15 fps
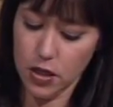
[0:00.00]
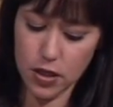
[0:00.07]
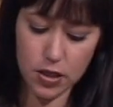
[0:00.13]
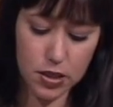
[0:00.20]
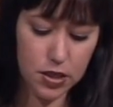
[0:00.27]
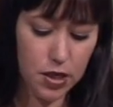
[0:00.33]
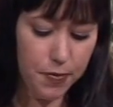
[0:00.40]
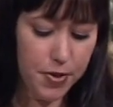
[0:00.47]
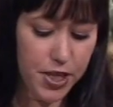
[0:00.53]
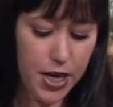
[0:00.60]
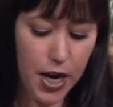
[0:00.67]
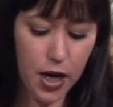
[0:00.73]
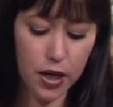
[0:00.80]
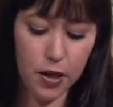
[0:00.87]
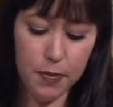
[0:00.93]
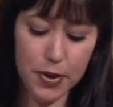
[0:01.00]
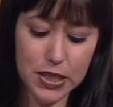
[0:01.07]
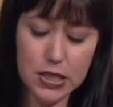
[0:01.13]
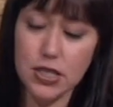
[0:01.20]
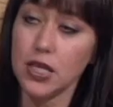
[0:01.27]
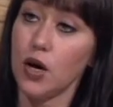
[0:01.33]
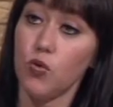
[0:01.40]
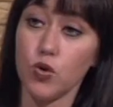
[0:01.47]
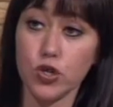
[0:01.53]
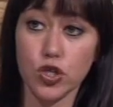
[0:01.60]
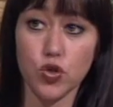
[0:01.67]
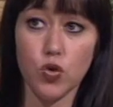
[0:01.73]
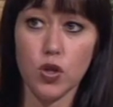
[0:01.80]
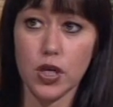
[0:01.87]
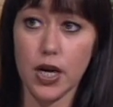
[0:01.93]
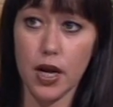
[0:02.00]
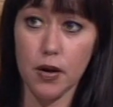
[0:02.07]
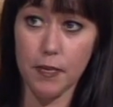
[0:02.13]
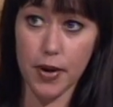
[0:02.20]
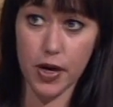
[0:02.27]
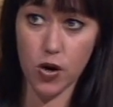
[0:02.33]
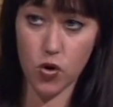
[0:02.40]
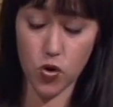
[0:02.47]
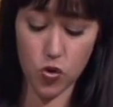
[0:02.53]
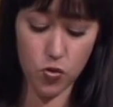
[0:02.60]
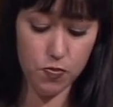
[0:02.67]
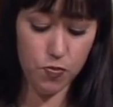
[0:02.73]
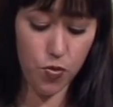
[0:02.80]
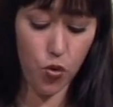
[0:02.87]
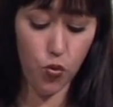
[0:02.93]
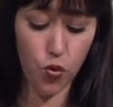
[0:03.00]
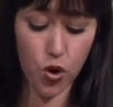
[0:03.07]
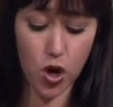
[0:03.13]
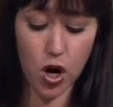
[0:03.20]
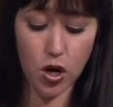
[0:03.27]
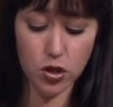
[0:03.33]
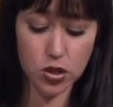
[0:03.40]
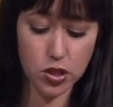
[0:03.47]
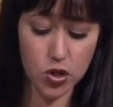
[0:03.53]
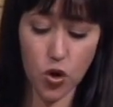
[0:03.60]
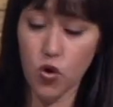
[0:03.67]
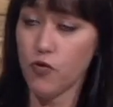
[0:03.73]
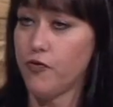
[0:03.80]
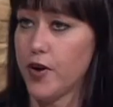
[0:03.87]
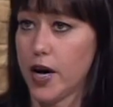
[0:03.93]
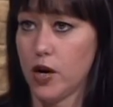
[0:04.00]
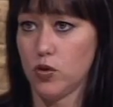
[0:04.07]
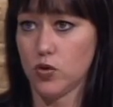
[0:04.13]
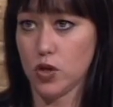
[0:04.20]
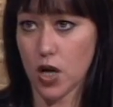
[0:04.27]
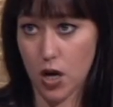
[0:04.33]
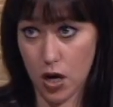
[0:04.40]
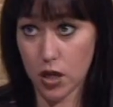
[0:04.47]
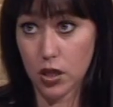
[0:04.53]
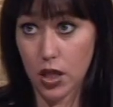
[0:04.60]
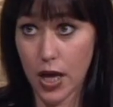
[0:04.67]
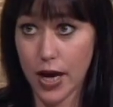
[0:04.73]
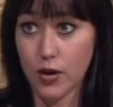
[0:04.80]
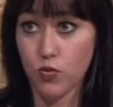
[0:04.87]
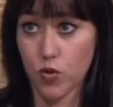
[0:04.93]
Some of the documents that were stolen out of my home were also found online,